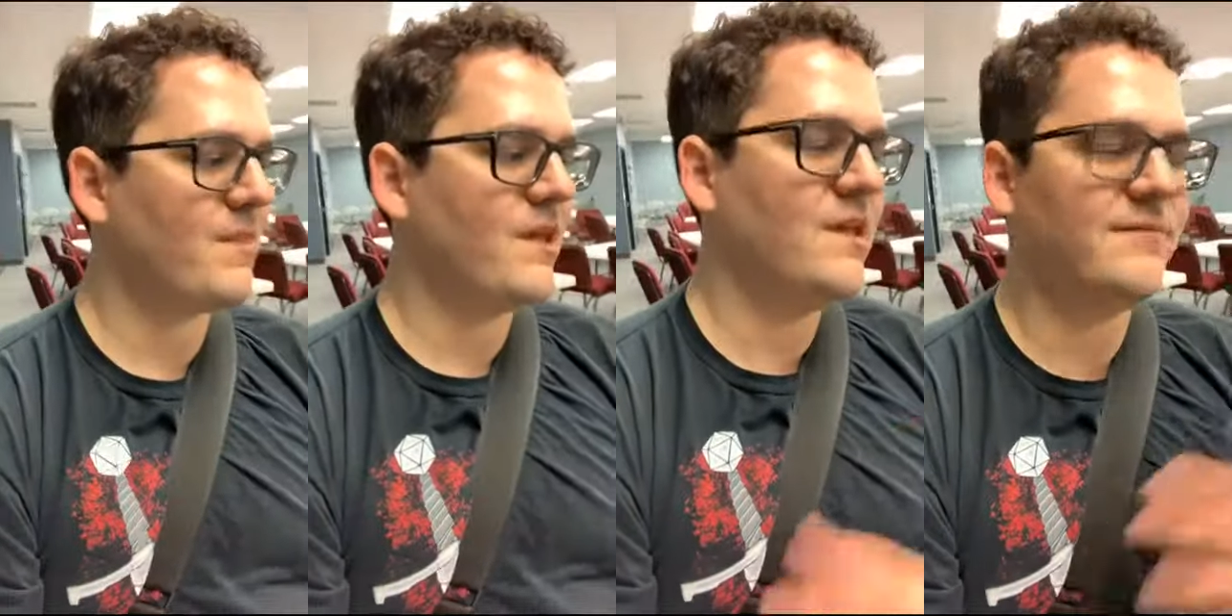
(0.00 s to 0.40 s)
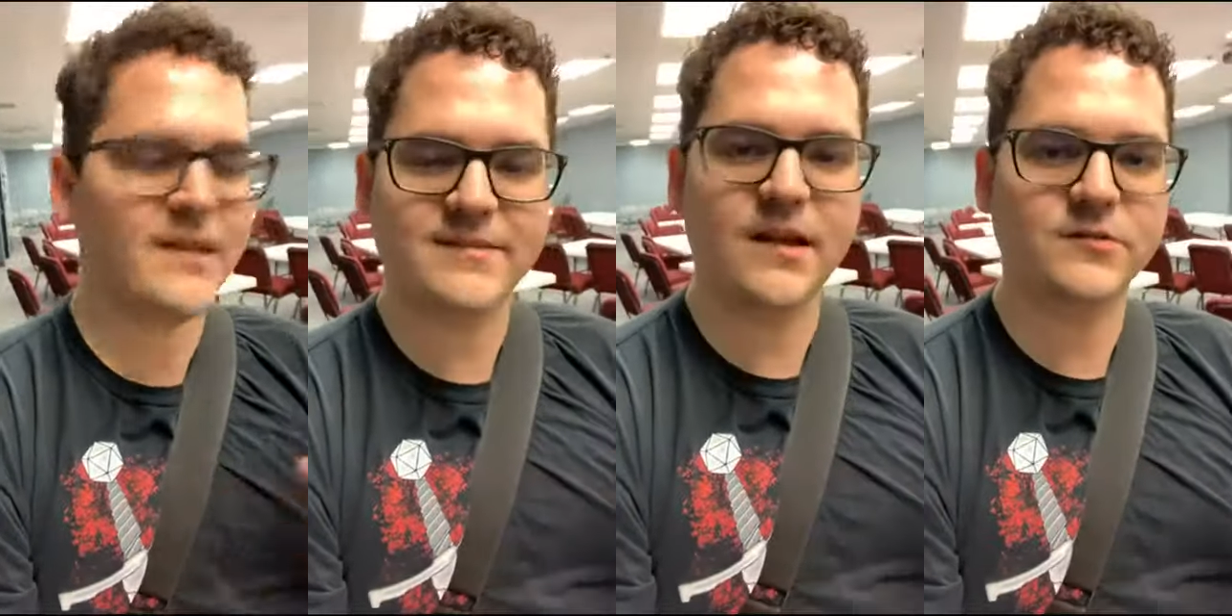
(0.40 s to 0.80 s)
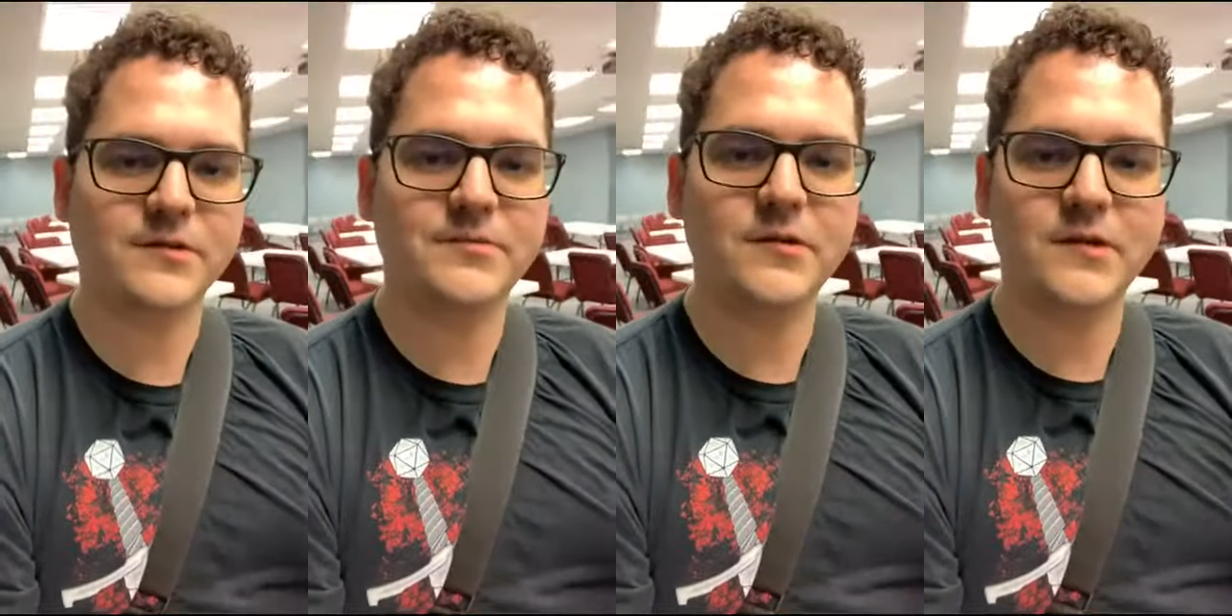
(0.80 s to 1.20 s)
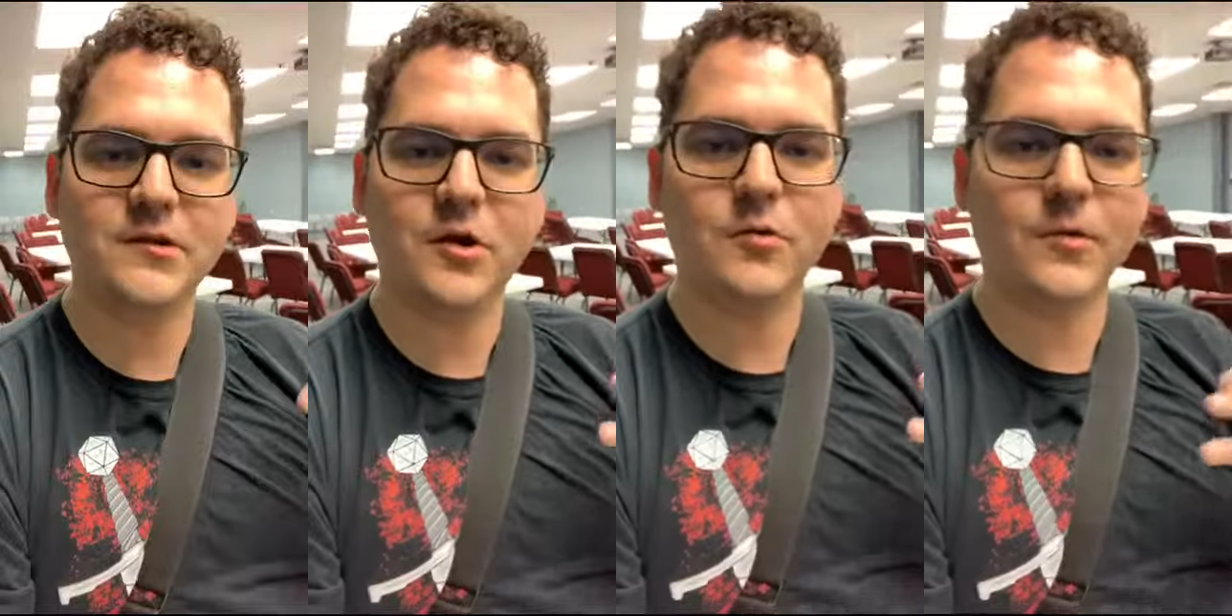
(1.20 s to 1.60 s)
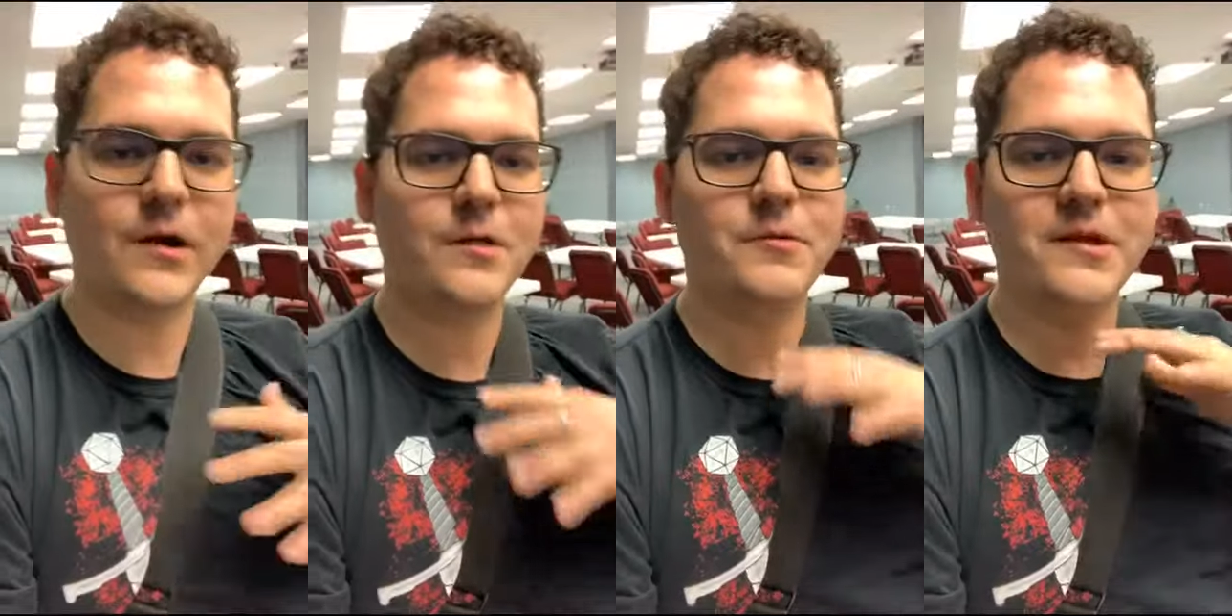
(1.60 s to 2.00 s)
If that sounds confusing, don't
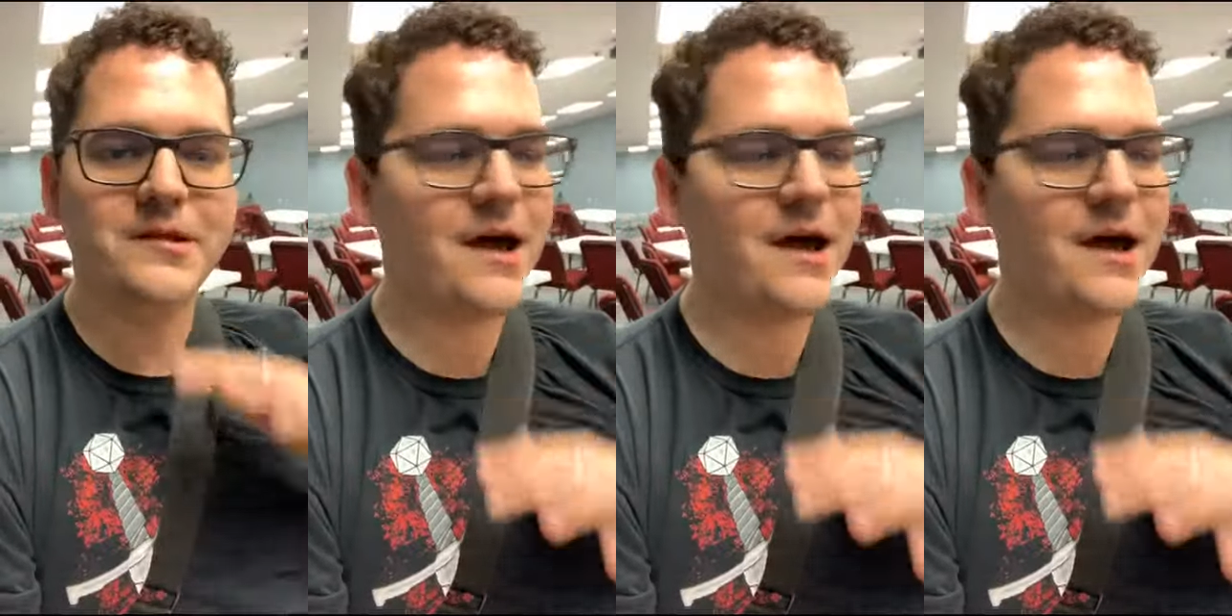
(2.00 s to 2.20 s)
worry. We